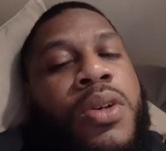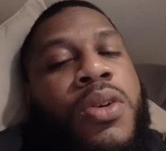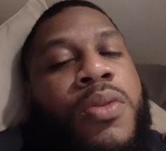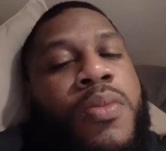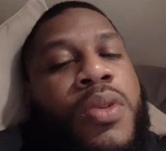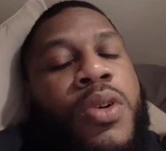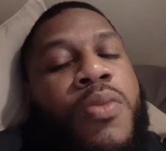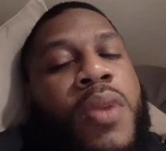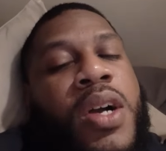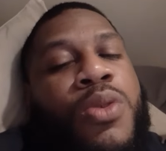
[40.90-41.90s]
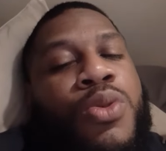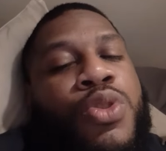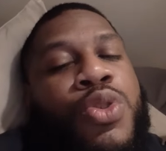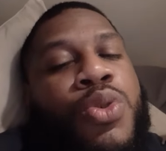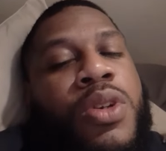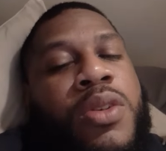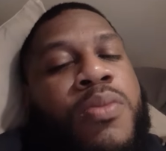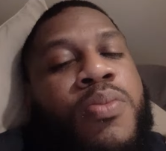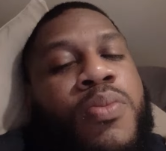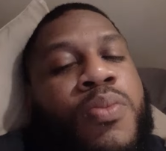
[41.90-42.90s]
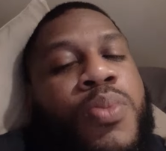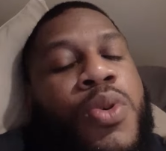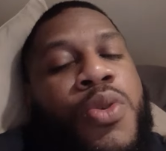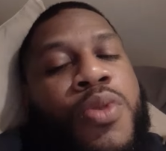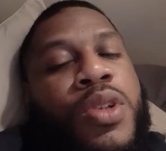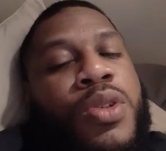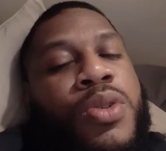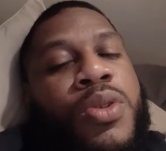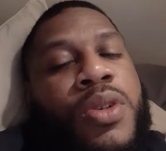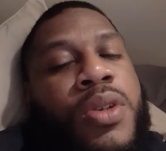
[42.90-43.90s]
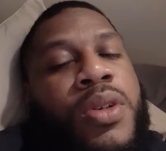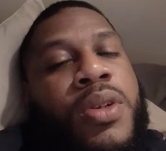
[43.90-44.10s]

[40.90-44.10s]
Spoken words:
No, Michael Jordan Boring, sorry.